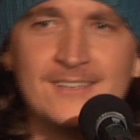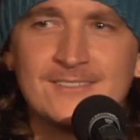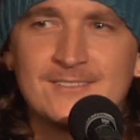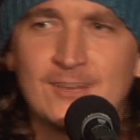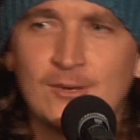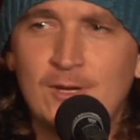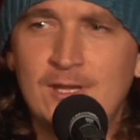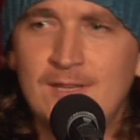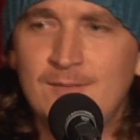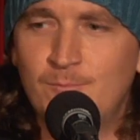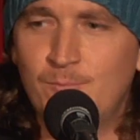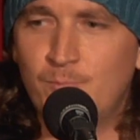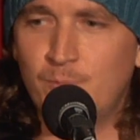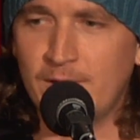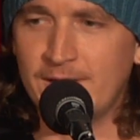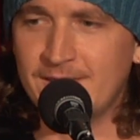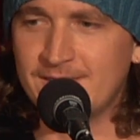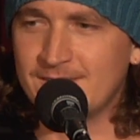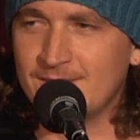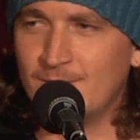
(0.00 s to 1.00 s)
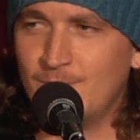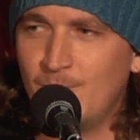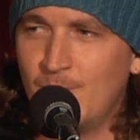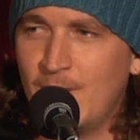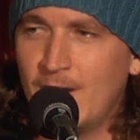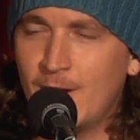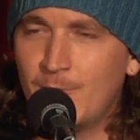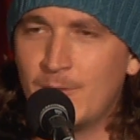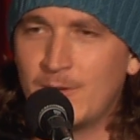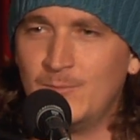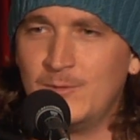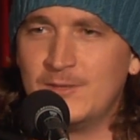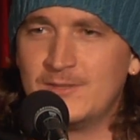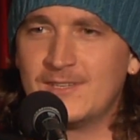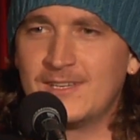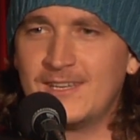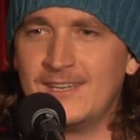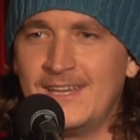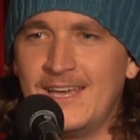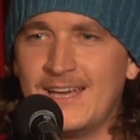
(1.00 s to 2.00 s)
So he plays some Arabic
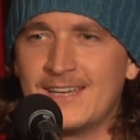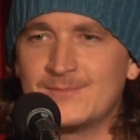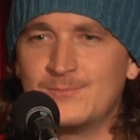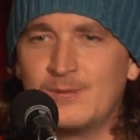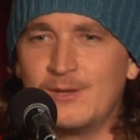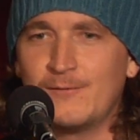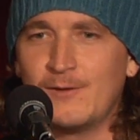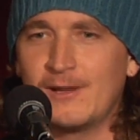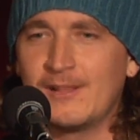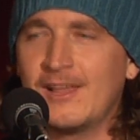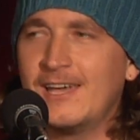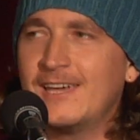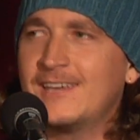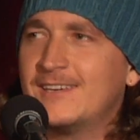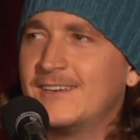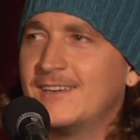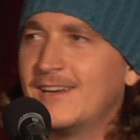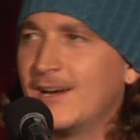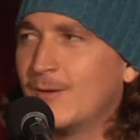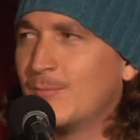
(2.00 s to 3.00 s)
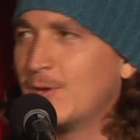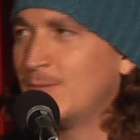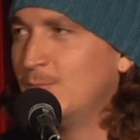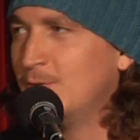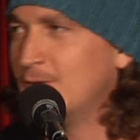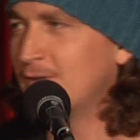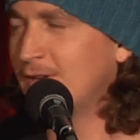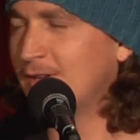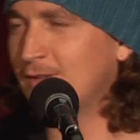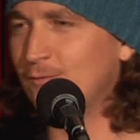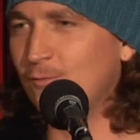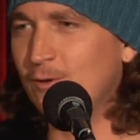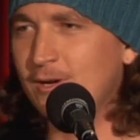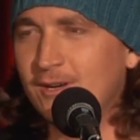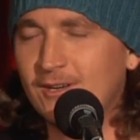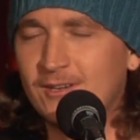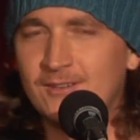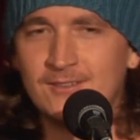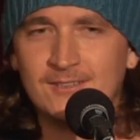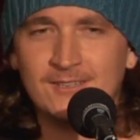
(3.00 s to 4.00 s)
music and he asked me if I like Arabic music as
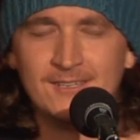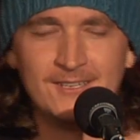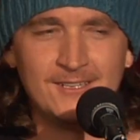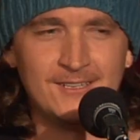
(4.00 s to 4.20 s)
well.